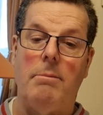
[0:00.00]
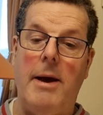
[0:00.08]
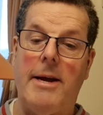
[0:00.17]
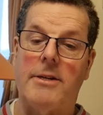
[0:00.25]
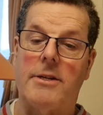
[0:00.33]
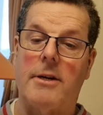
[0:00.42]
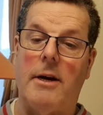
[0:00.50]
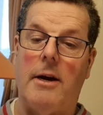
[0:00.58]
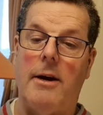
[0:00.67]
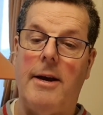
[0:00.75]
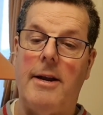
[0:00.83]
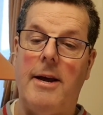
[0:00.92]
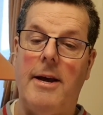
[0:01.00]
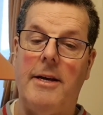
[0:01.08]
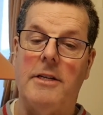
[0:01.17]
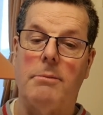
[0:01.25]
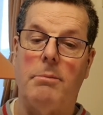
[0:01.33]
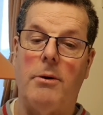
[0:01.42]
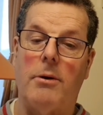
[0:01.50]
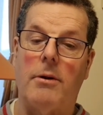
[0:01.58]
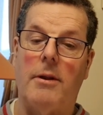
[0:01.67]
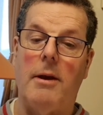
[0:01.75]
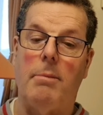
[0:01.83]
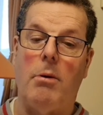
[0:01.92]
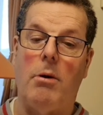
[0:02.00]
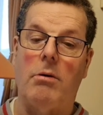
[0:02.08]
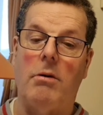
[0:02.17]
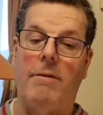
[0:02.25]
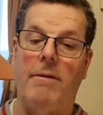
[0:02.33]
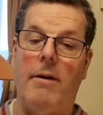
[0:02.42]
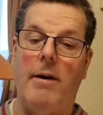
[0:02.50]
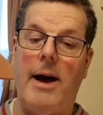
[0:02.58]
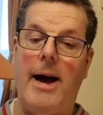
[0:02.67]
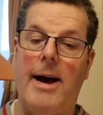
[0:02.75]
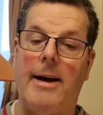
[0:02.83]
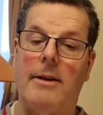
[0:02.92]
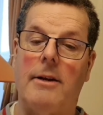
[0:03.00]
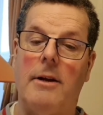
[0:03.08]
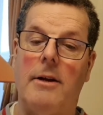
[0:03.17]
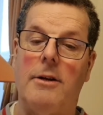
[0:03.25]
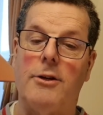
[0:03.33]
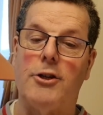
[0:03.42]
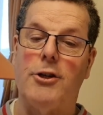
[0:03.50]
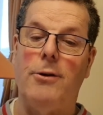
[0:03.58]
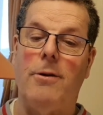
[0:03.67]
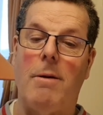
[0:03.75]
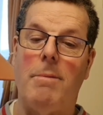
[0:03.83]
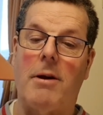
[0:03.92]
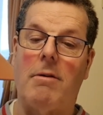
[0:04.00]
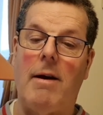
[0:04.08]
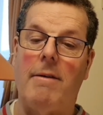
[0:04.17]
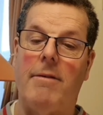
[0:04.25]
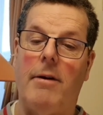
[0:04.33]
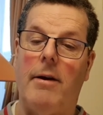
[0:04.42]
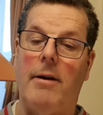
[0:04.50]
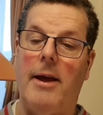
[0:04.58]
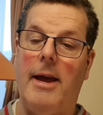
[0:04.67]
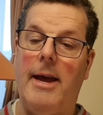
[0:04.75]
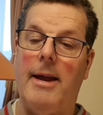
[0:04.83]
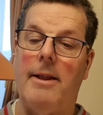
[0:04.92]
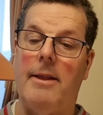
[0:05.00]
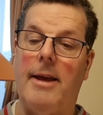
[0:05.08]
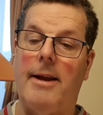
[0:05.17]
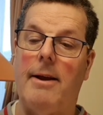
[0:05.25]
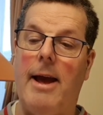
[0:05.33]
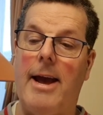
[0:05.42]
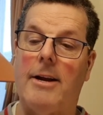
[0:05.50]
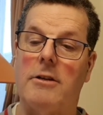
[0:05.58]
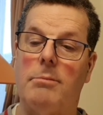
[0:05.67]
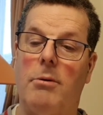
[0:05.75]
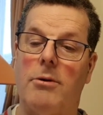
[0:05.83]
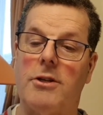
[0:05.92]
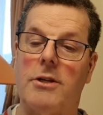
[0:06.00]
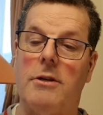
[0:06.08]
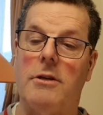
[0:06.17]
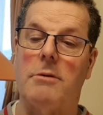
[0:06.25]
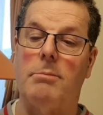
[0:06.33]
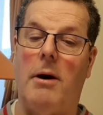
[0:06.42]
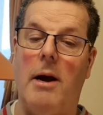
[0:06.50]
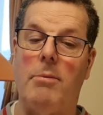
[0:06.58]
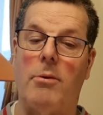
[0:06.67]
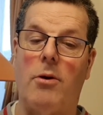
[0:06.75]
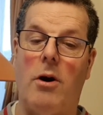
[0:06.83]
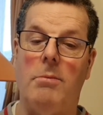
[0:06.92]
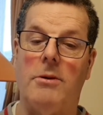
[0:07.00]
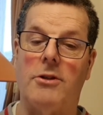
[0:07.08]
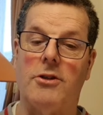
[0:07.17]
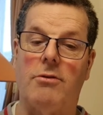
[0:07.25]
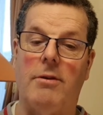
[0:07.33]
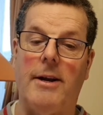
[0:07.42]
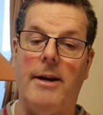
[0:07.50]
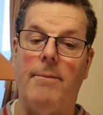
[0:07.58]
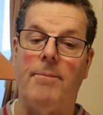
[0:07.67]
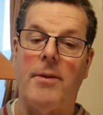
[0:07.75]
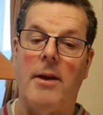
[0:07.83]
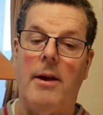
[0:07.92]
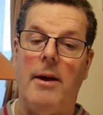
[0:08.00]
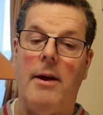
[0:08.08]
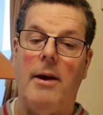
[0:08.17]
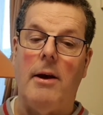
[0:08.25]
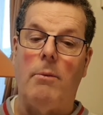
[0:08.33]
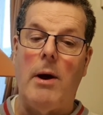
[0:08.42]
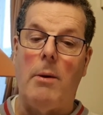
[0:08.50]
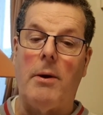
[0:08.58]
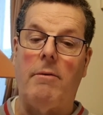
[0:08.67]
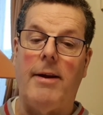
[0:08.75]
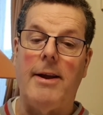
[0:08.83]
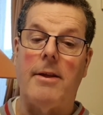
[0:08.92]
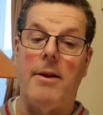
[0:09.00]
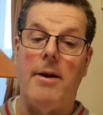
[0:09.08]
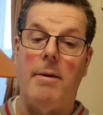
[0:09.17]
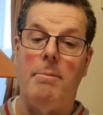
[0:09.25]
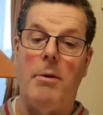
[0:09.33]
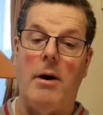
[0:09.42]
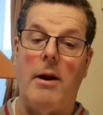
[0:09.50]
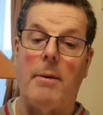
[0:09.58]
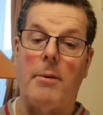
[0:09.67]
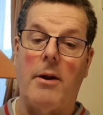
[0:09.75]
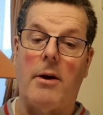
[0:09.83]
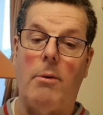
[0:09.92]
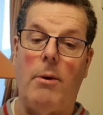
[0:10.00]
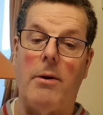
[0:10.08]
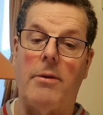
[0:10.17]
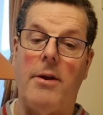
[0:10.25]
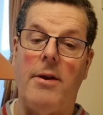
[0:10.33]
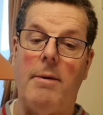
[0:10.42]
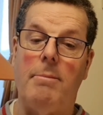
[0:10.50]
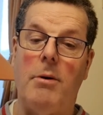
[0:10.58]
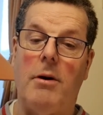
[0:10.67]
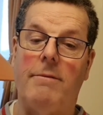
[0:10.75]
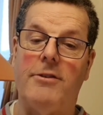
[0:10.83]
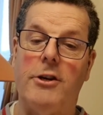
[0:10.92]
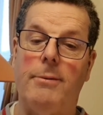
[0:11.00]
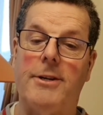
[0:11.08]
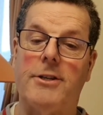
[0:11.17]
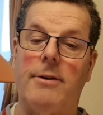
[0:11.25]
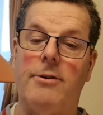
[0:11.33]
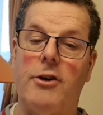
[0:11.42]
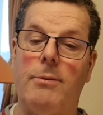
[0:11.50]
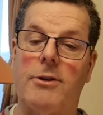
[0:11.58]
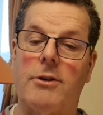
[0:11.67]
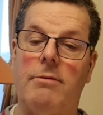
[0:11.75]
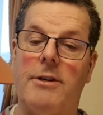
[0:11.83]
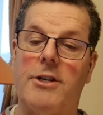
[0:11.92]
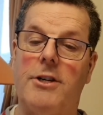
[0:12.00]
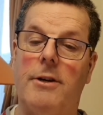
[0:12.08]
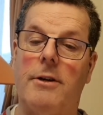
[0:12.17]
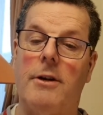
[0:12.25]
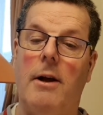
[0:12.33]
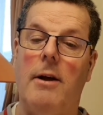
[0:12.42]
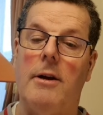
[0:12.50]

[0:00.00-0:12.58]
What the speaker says: Metzger in his book, The Apocrypha and Pseudepigrapha in the Expositor's Bible Commentary, where we read the number, and I'm going to quote, the number of Jewish and Jewish Christian